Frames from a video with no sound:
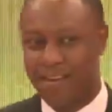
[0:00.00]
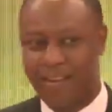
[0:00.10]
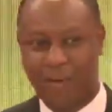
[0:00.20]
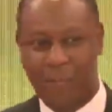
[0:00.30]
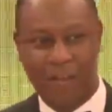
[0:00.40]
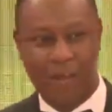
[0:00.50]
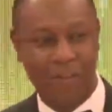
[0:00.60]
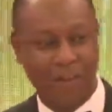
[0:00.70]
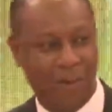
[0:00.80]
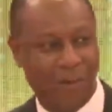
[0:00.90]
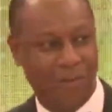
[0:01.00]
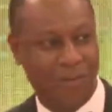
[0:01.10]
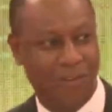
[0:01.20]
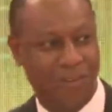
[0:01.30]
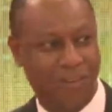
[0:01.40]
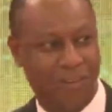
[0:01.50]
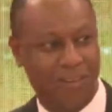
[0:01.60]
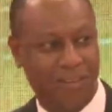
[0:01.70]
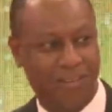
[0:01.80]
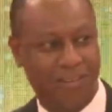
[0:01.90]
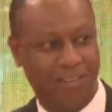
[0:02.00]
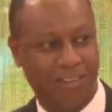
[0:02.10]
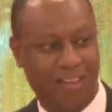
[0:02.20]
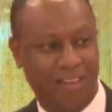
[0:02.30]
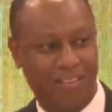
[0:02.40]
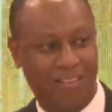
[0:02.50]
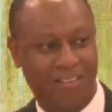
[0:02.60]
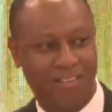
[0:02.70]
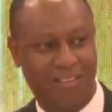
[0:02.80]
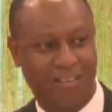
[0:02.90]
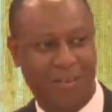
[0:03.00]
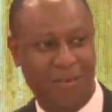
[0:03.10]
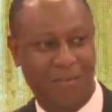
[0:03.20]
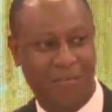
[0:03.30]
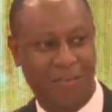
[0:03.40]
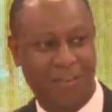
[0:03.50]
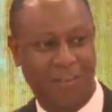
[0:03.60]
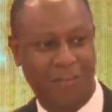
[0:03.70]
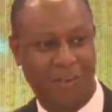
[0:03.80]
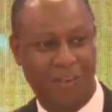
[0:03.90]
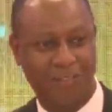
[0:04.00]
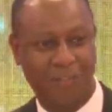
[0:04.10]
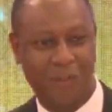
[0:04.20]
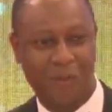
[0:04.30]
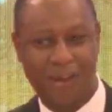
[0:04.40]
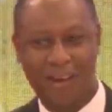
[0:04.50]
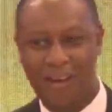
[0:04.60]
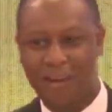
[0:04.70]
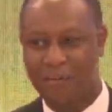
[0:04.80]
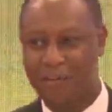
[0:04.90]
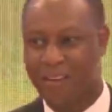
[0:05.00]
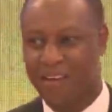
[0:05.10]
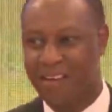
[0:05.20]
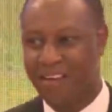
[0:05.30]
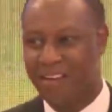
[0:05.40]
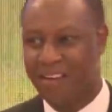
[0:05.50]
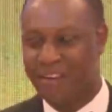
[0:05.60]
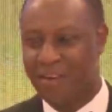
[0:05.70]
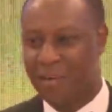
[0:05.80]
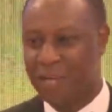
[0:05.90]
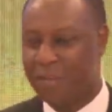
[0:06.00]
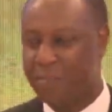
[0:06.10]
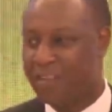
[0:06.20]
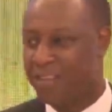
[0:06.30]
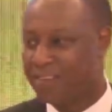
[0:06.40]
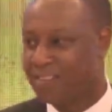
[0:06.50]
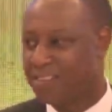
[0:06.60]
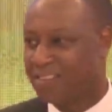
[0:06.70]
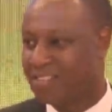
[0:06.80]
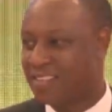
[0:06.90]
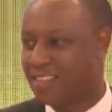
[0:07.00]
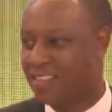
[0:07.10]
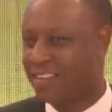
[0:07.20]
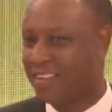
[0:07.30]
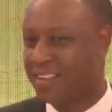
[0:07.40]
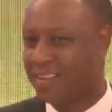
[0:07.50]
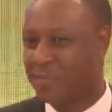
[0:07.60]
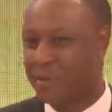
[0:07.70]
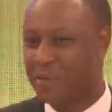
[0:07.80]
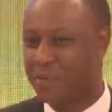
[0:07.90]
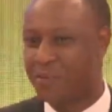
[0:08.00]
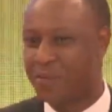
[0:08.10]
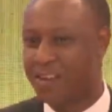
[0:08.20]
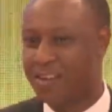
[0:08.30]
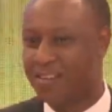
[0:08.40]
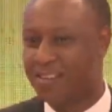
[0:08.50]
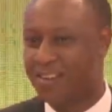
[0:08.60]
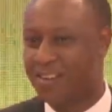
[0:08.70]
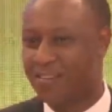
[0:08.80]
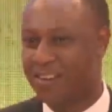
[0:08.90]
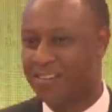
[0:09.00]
Rebecca Miano, CS of Tourism and Wildlife, colleague PSs, my good friend Governor